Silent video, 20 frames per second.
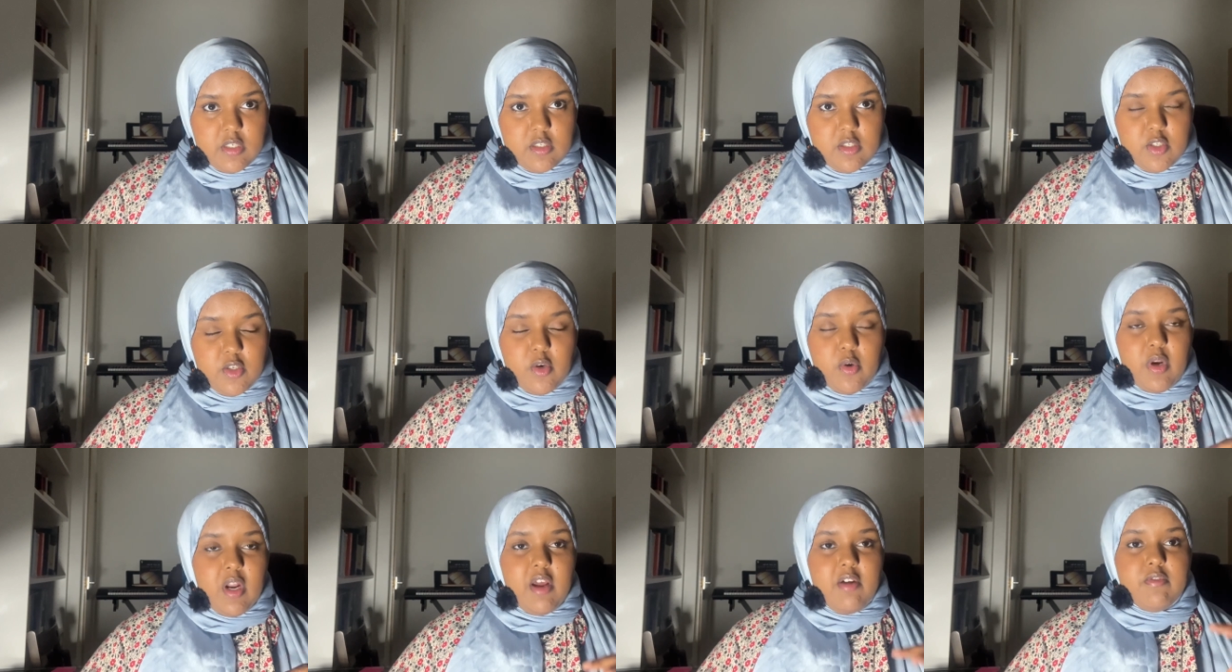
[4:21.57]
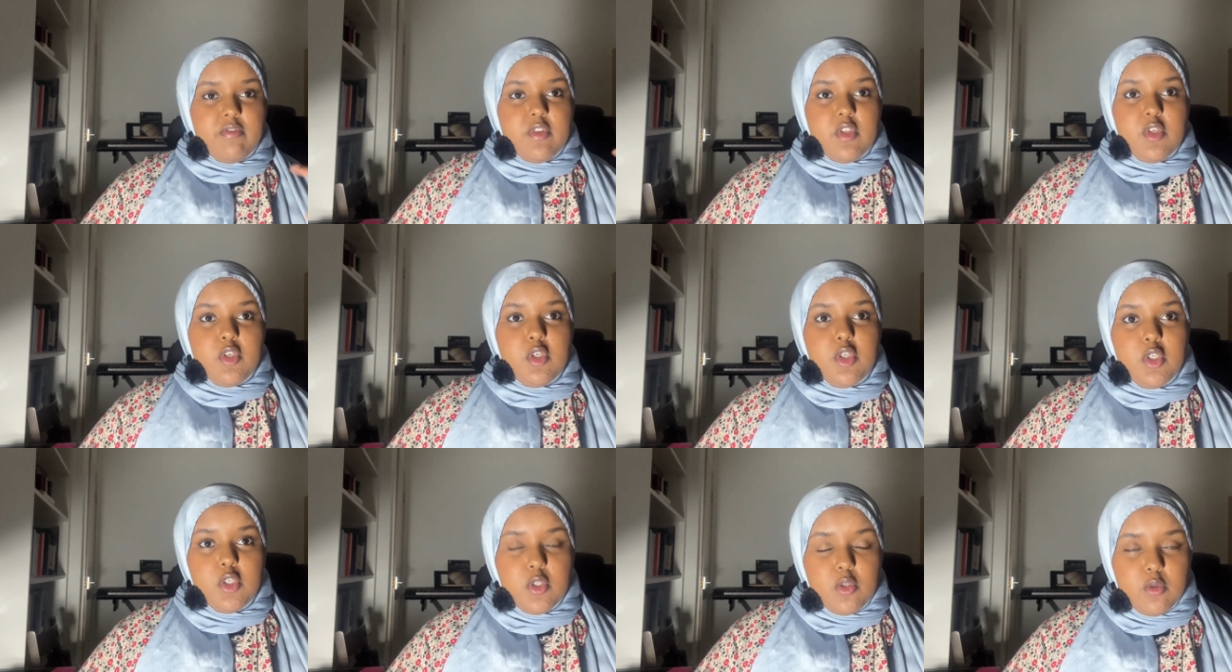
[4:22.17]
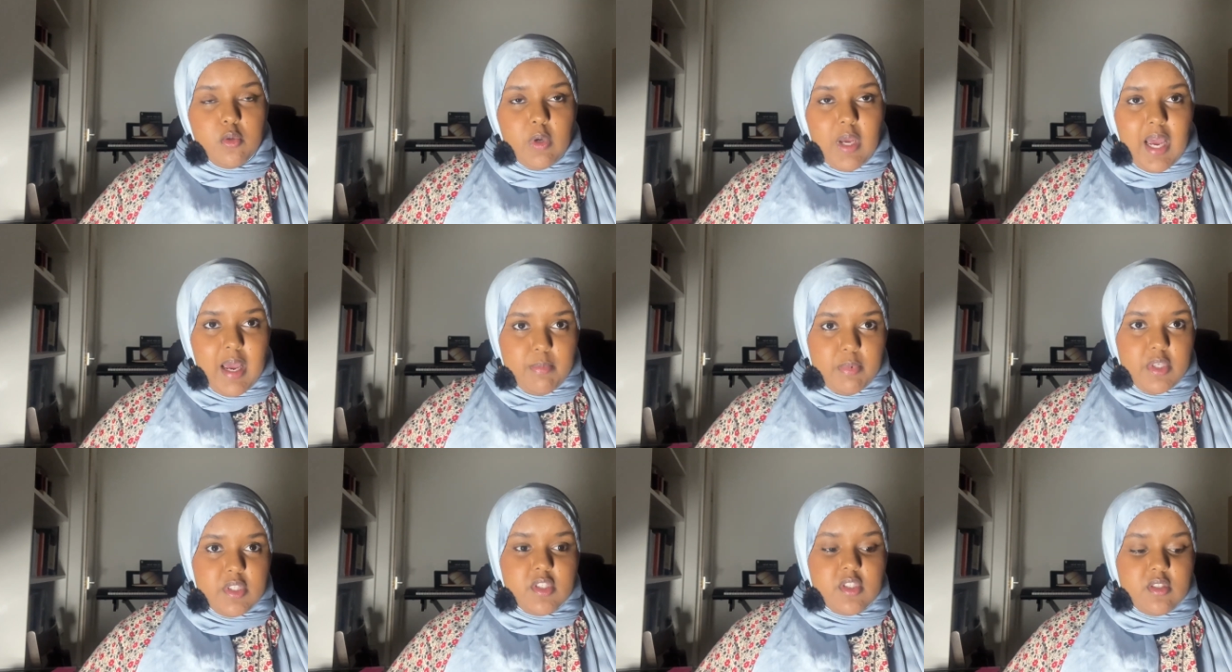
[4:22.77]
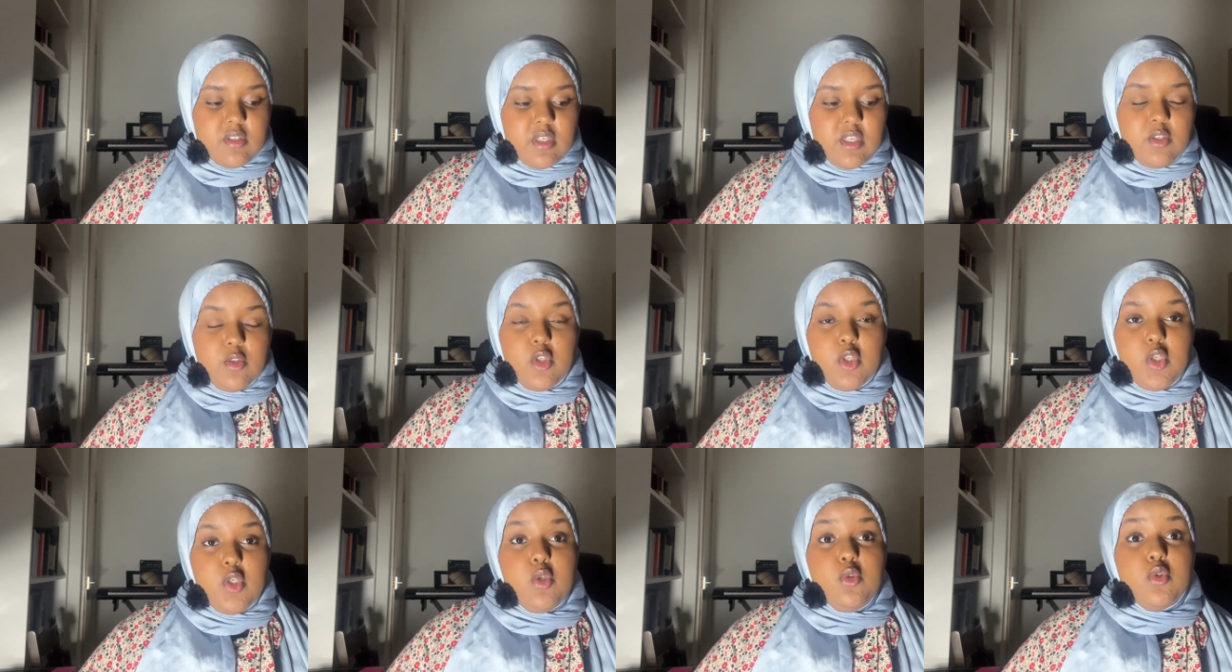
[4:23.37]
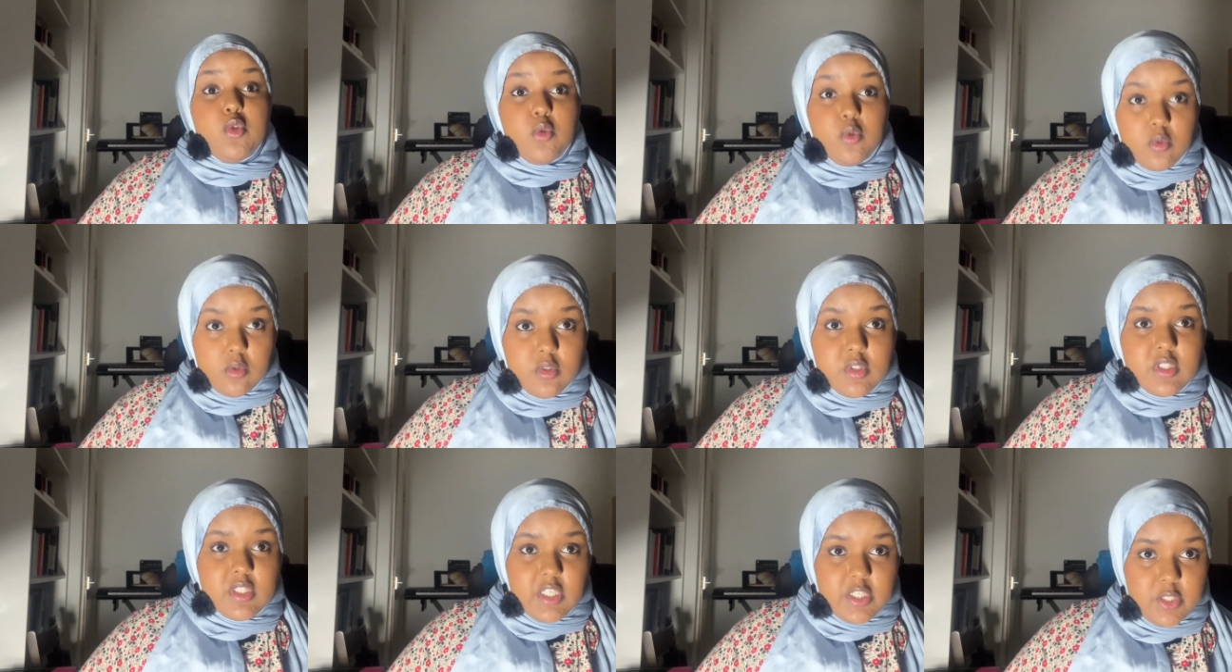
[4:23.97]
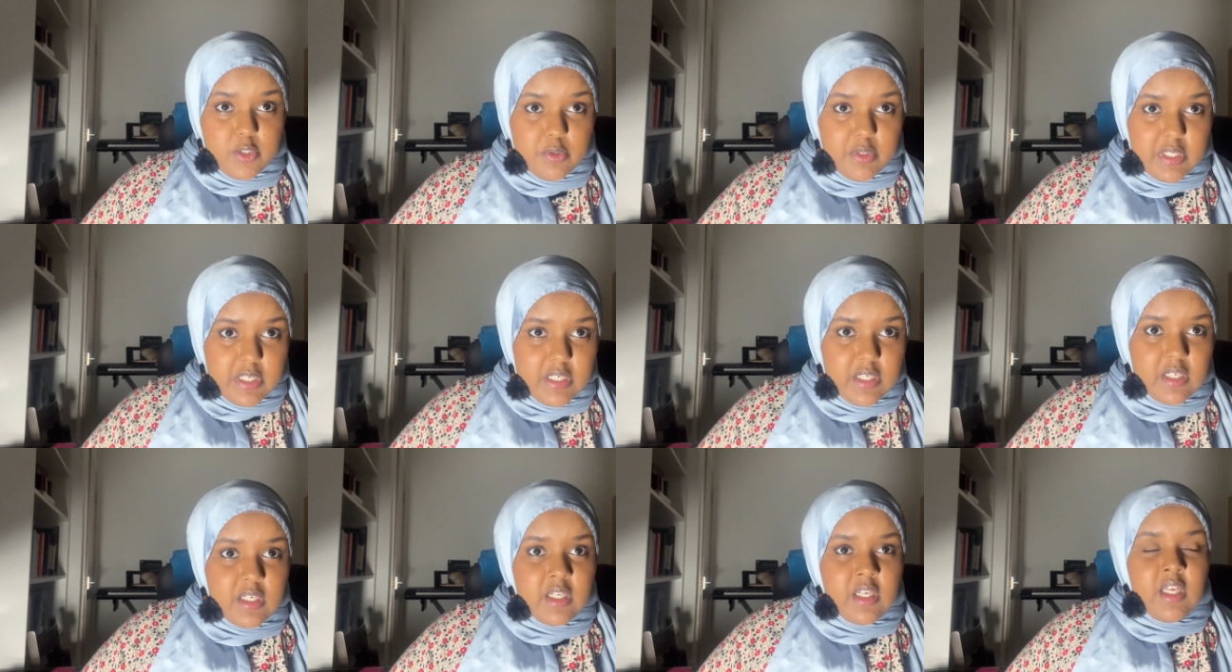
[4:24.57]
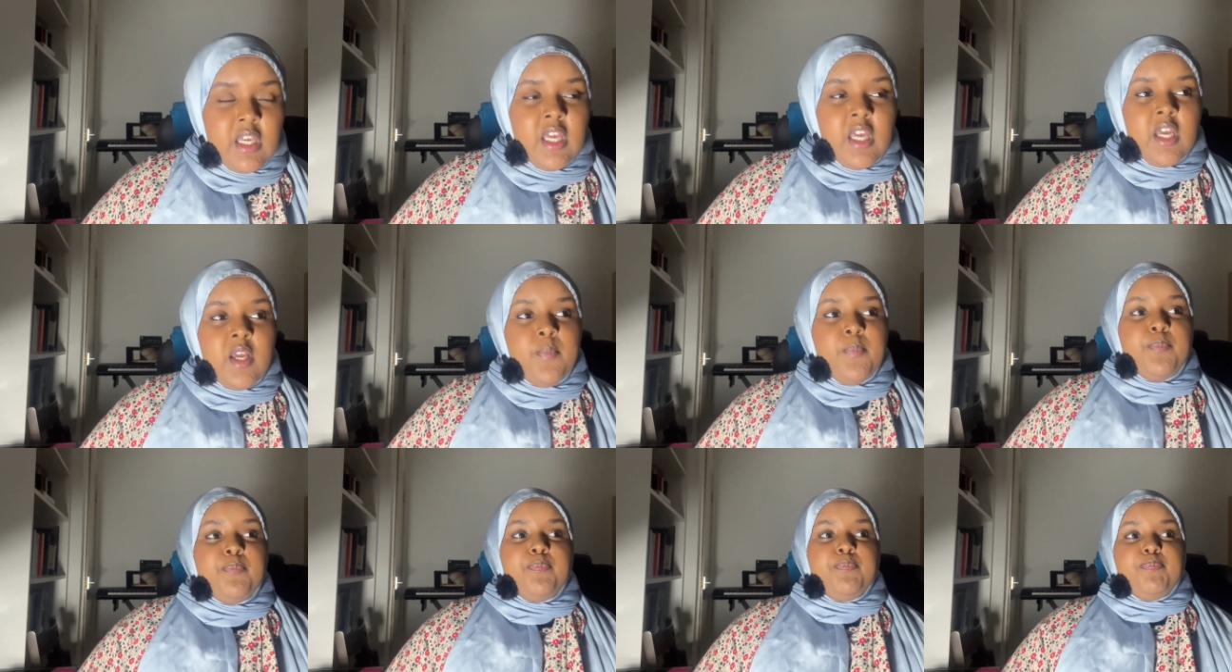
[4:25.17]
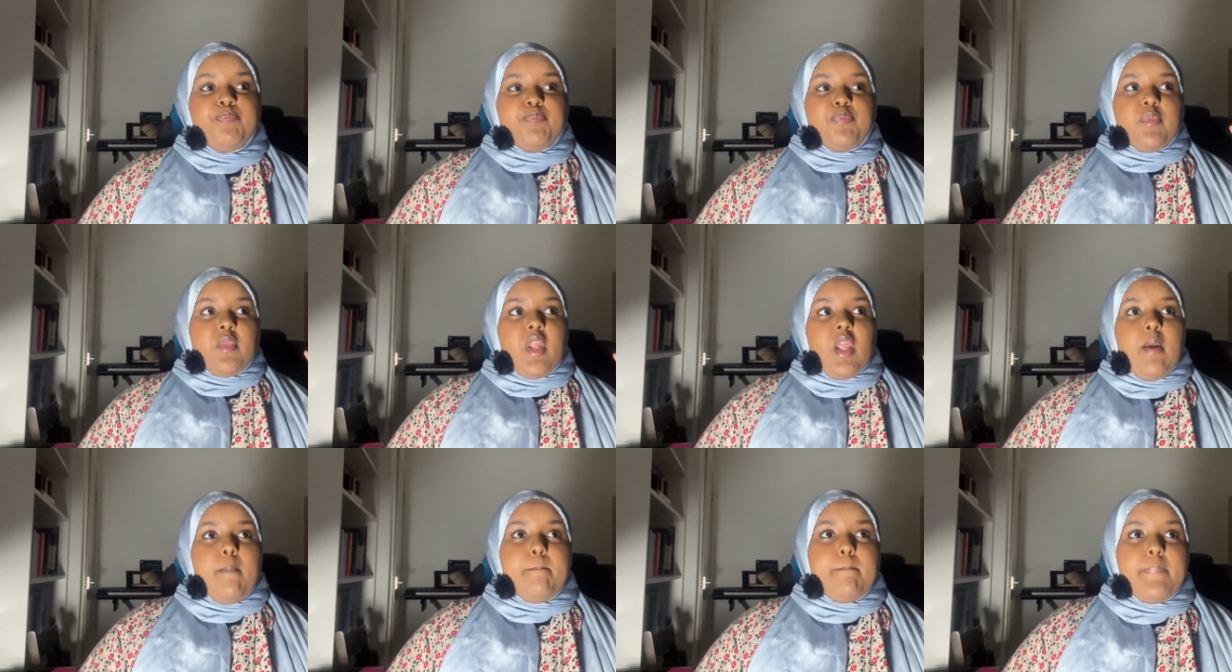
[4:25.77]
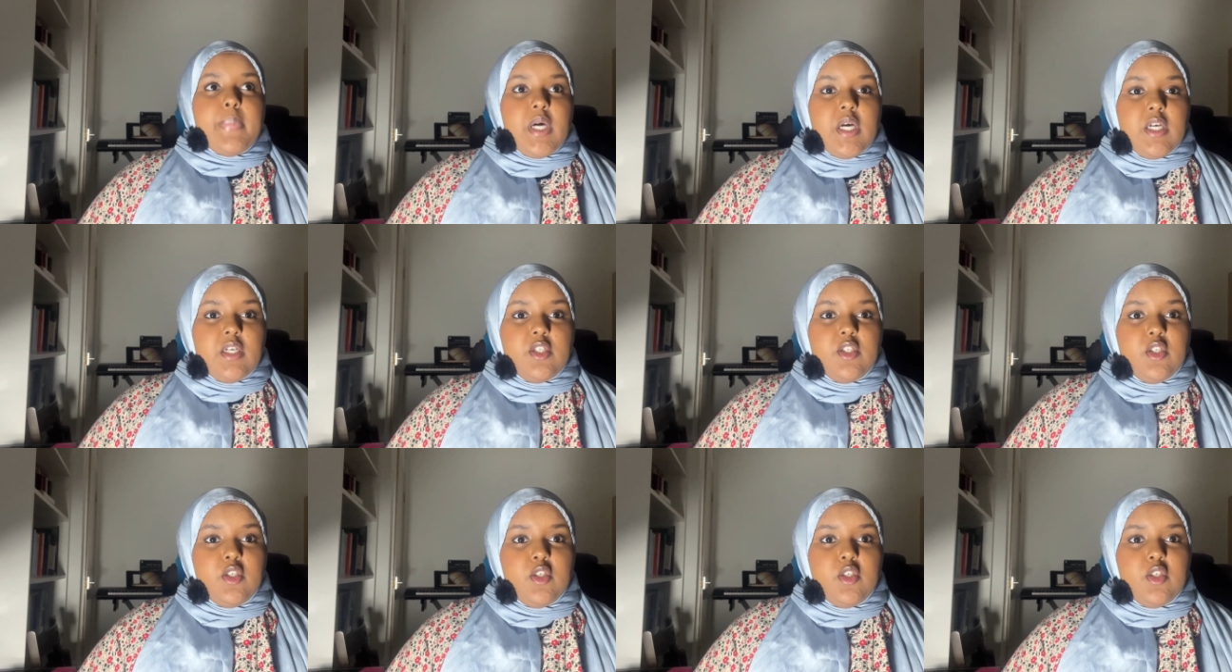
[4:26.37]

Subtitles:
You don't have the new habits and the new tools that you need, but